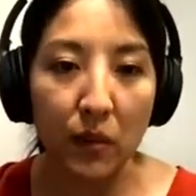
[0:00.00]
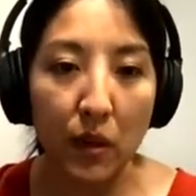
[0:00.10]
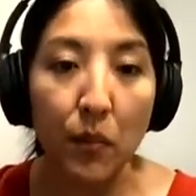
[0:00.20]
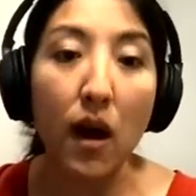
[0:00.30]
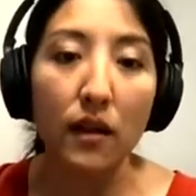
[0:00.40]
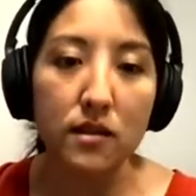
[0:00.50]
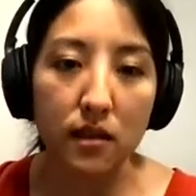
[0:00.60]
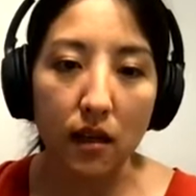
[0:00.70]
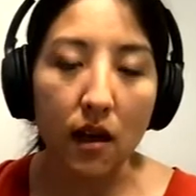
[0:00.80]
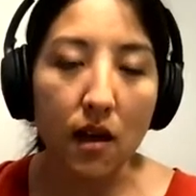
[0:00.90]
maybe a
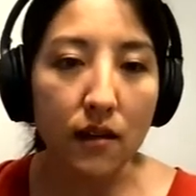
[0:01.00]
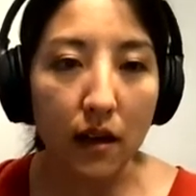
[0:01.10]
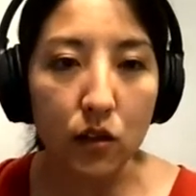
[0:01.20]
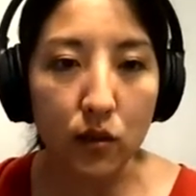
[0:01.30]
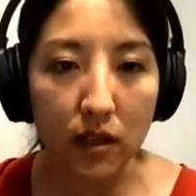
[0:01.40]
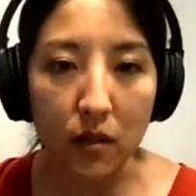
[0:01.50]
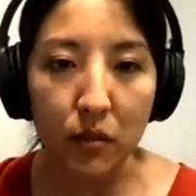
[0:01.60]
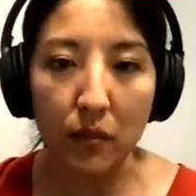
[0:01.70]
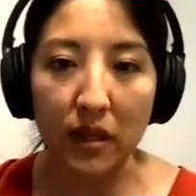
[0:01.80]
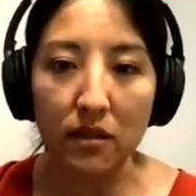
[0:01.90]
policy that you
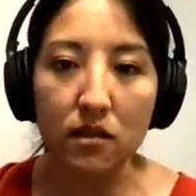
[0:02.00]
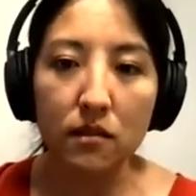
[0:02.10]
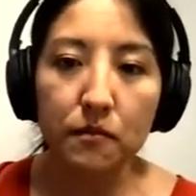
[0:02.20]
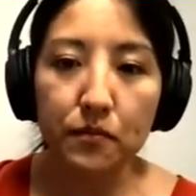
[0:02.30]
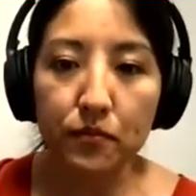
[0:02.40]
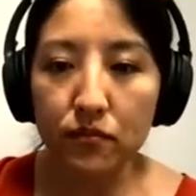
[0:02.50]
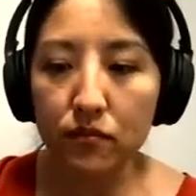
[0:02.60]
can implement.